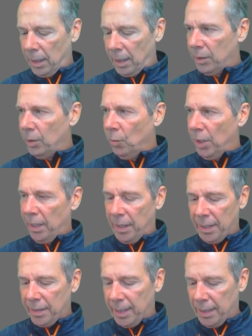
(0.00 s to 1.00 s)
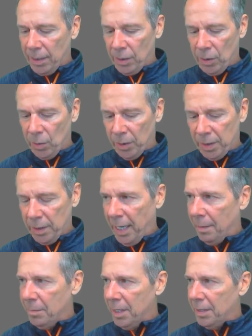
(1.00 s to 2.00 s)
Actually, one of the things I didn't do was
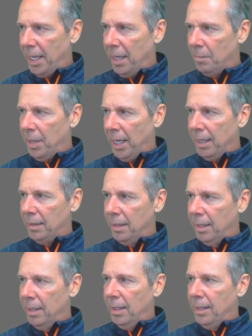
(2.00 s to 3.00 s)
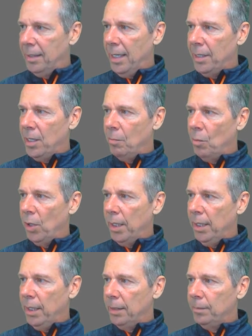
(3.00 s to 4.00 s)
name this campaign.
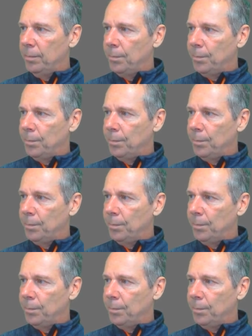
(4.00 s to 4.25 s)
10.marketing